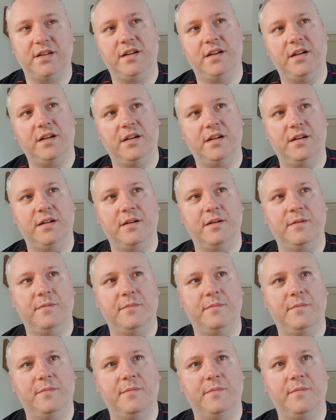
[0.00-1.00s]

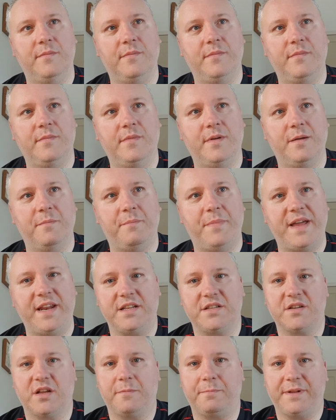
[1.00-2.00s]

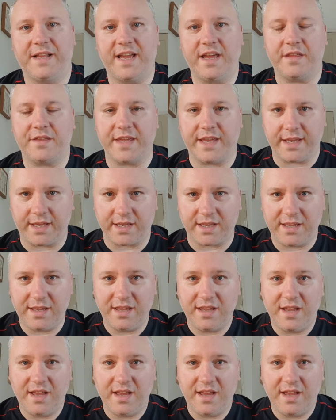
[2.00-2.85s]
Bailey's got to play, I think.